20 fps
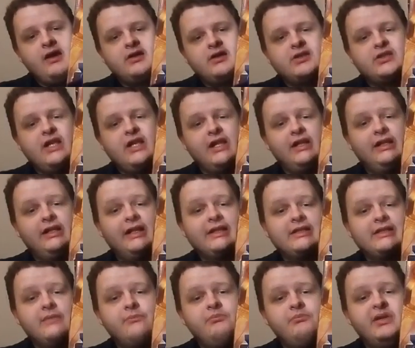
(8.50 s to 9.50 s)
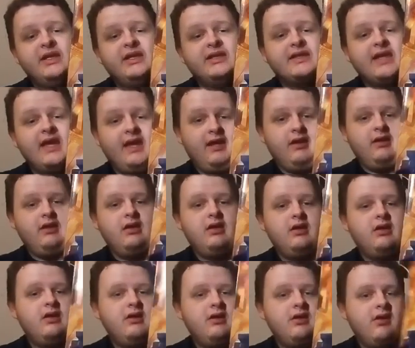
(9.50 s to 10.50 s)
Shattered Glass MP10.
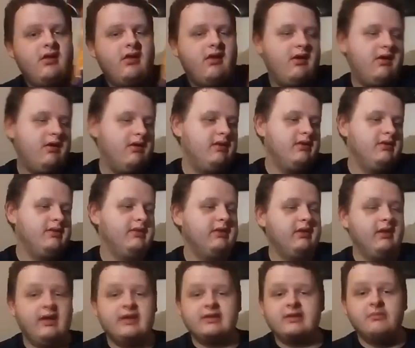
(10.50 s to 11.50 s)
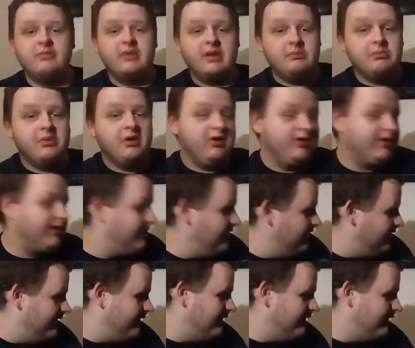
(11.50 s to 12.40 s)
Now that's a big box.